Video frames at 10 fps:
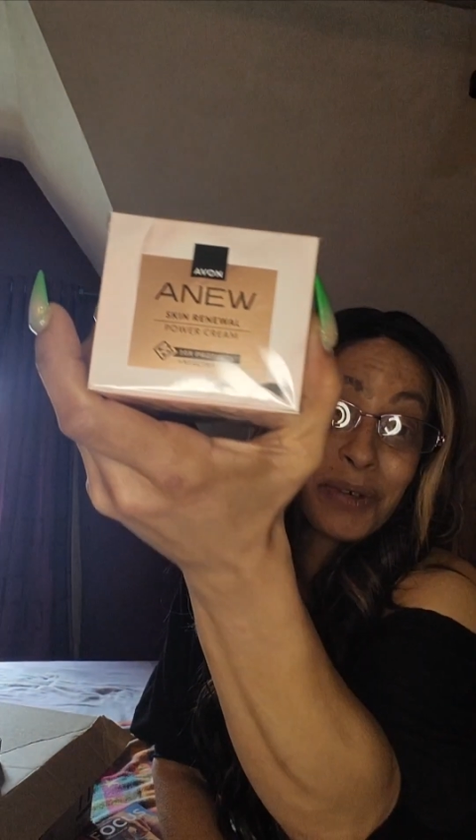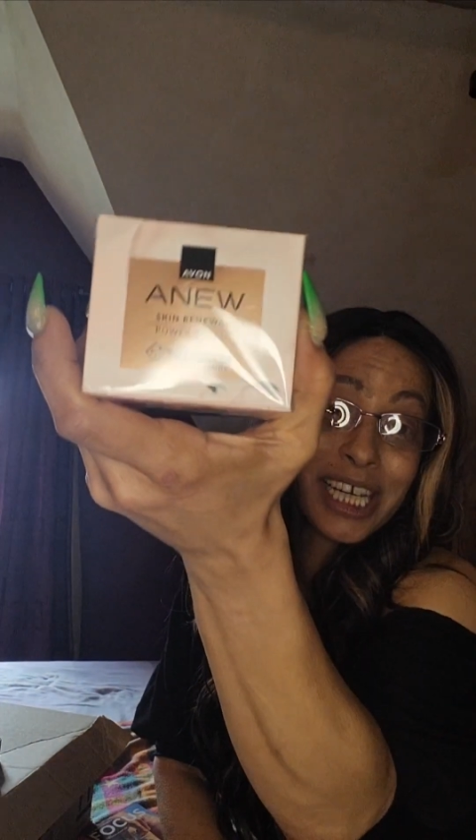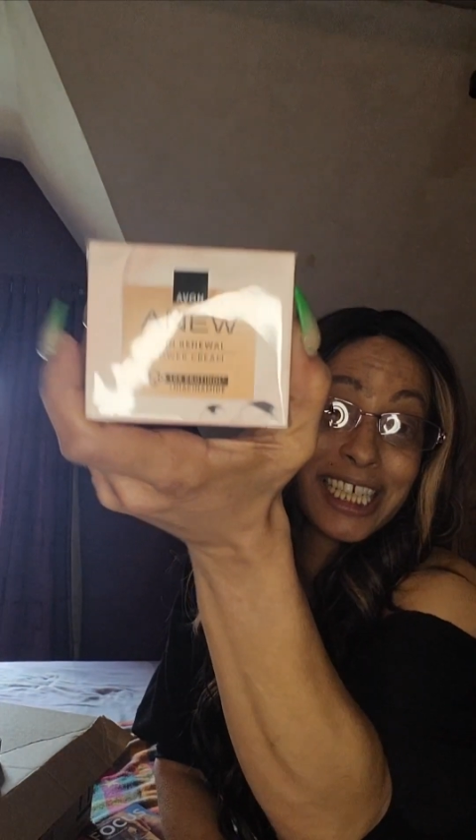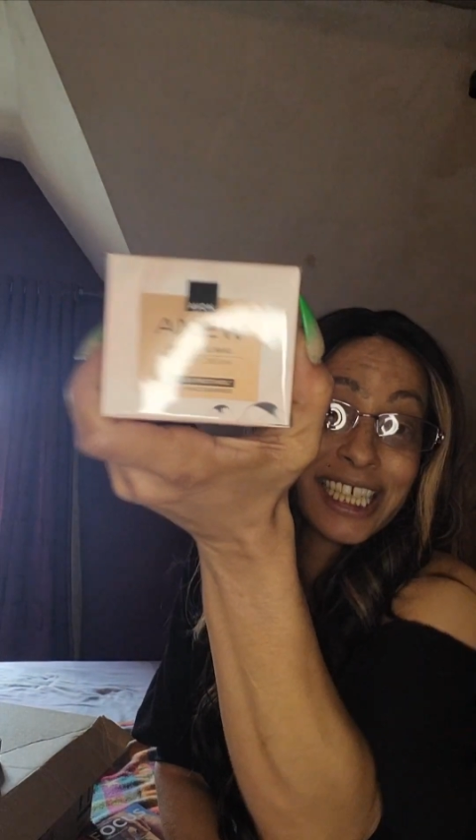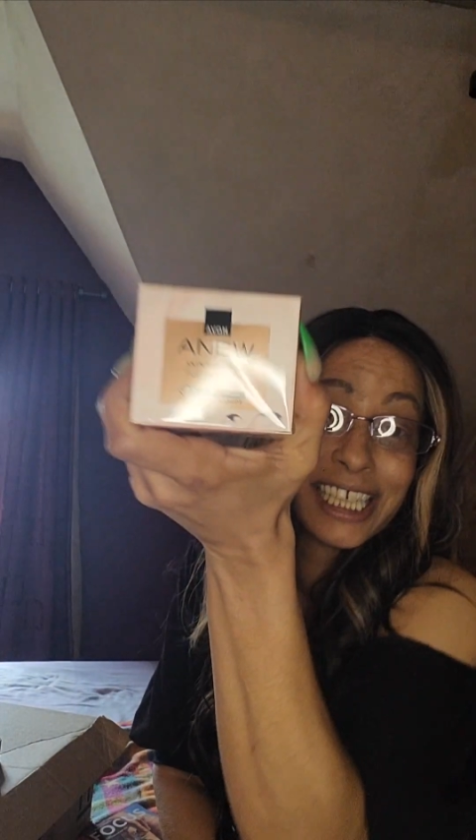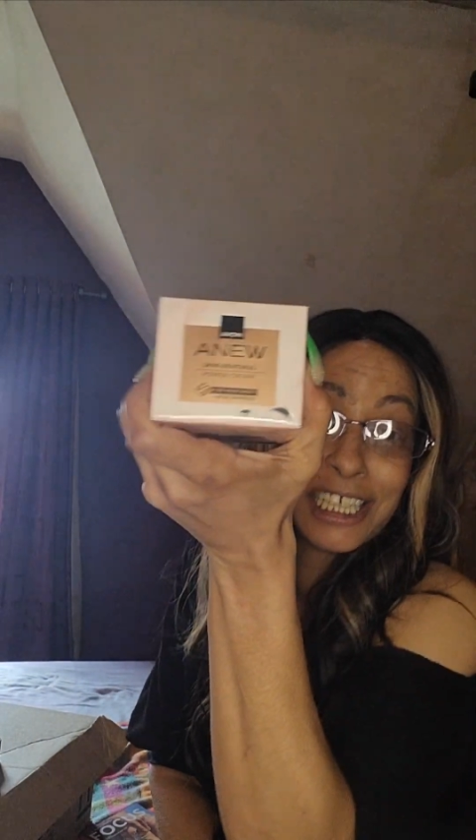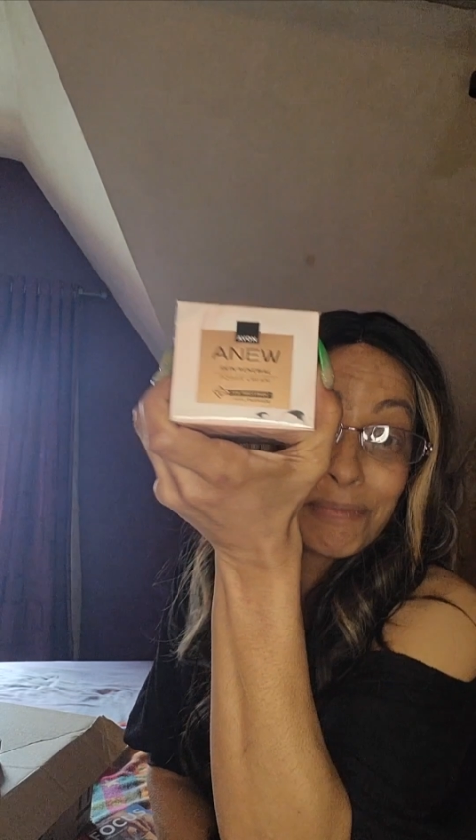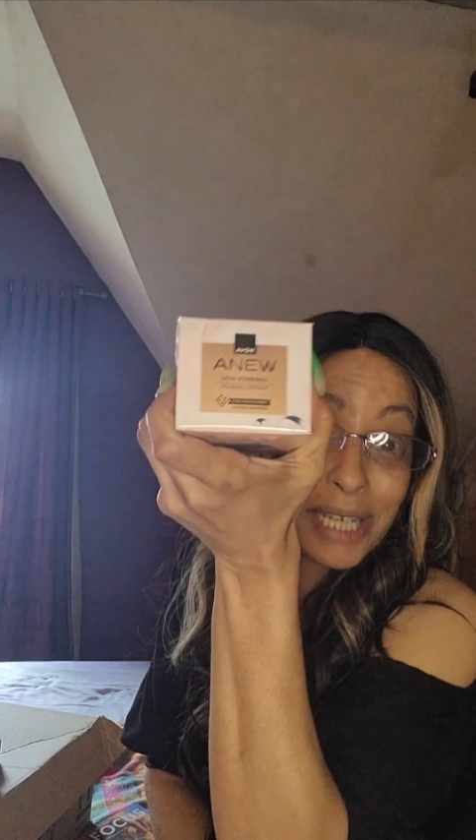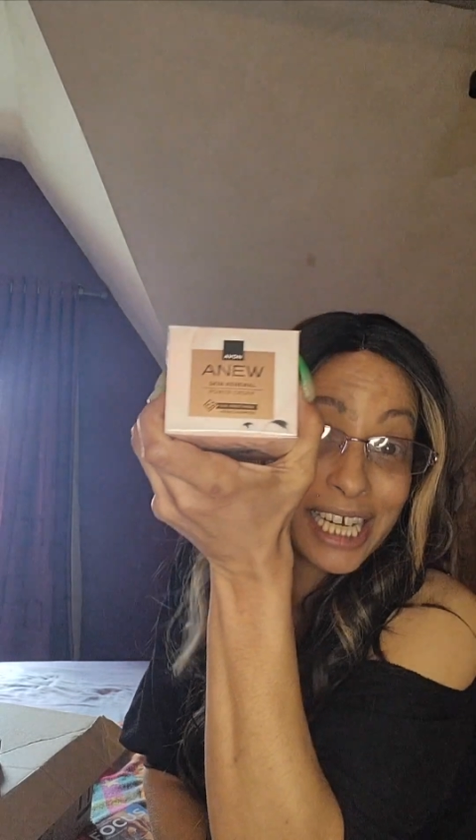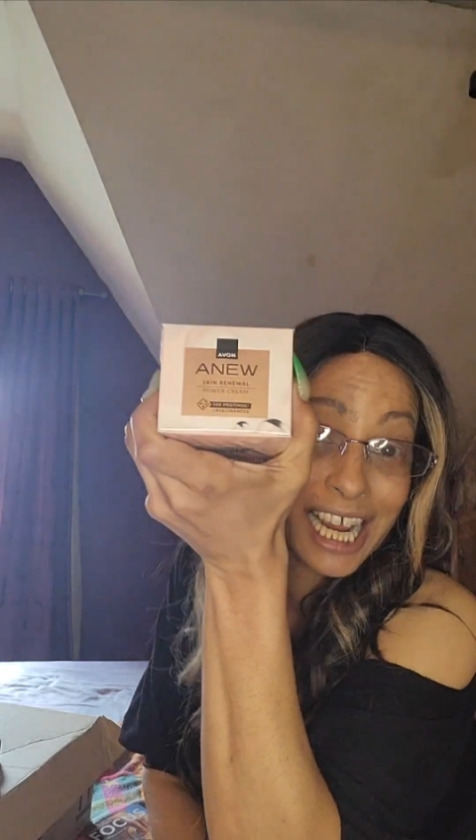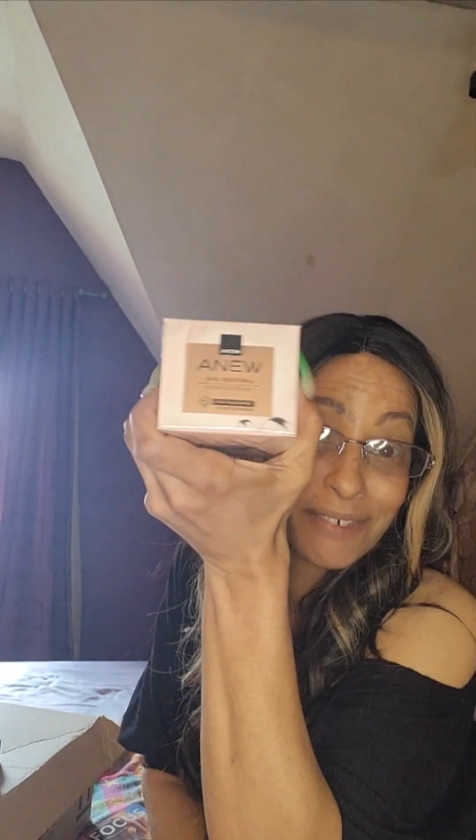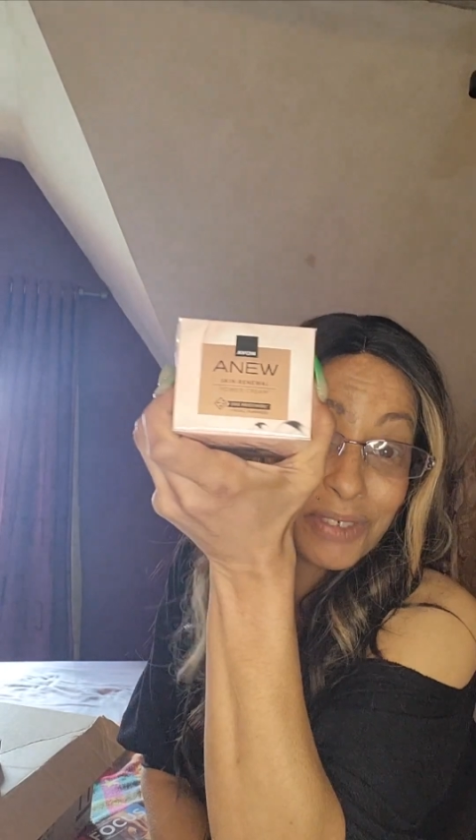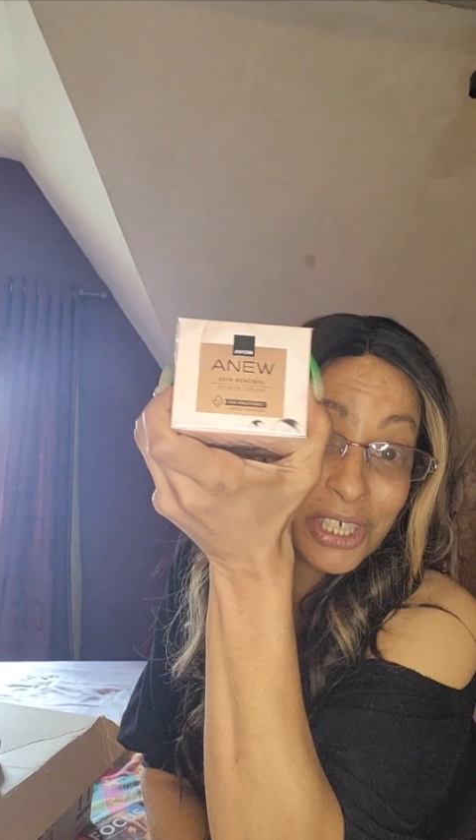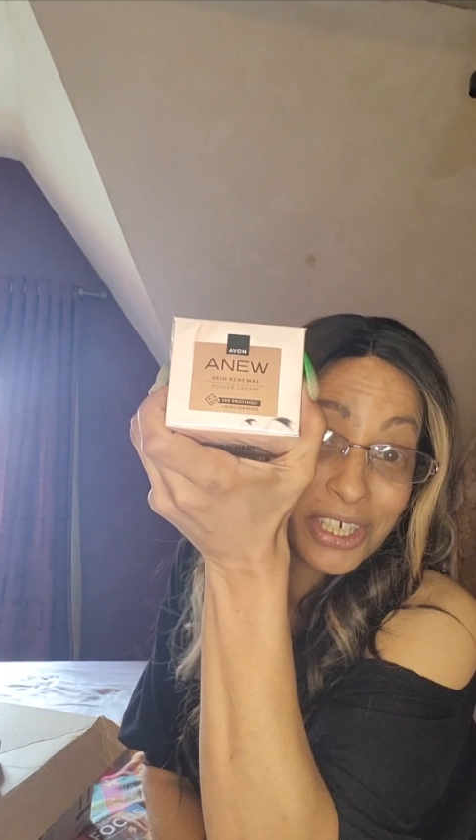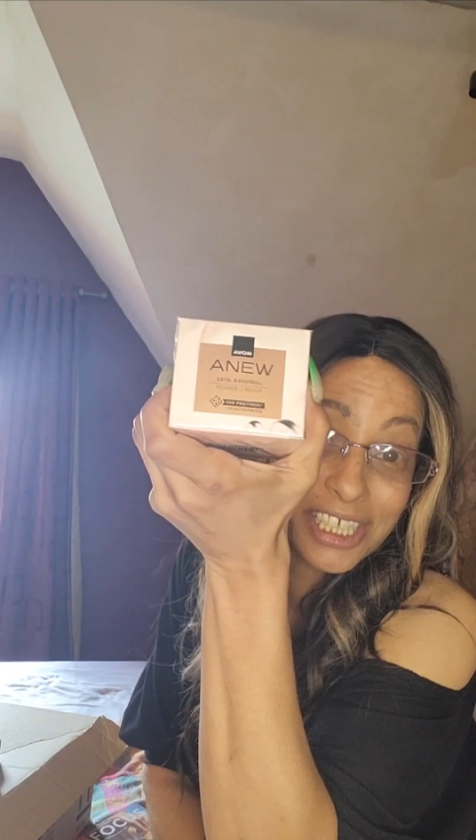which is being
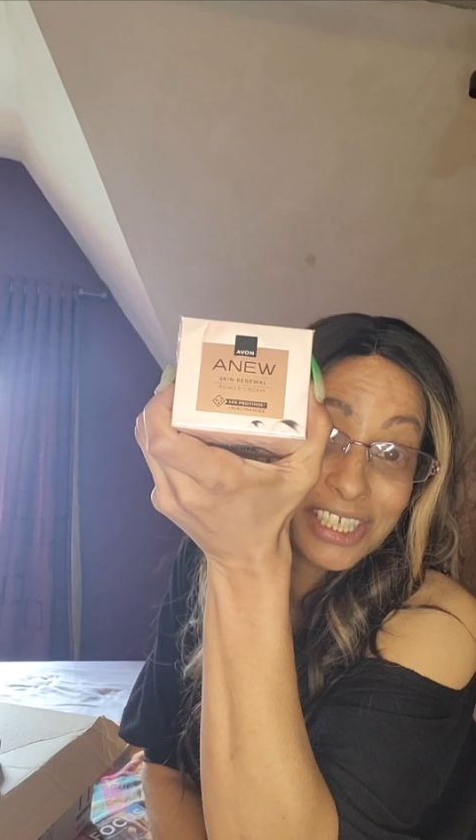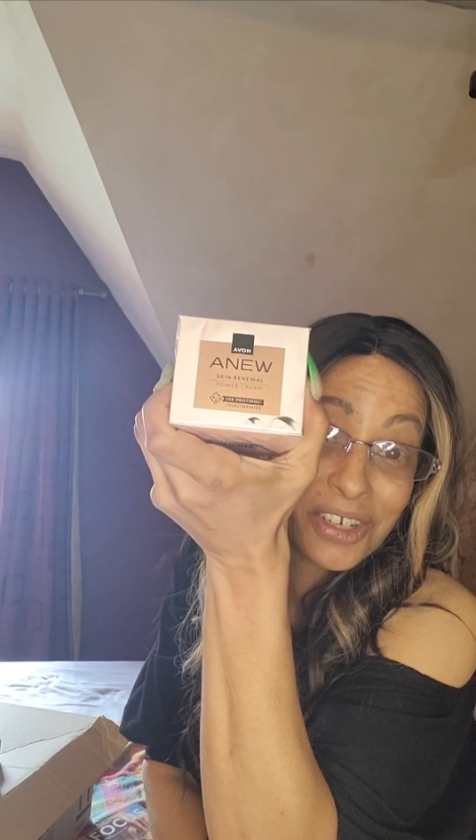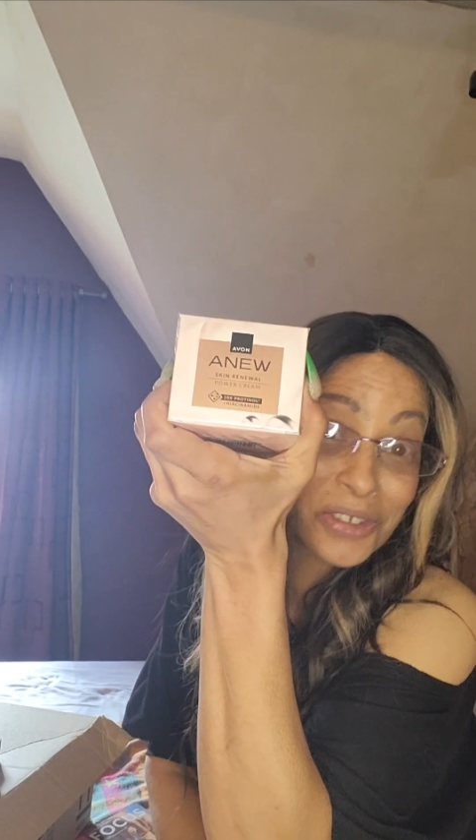advertised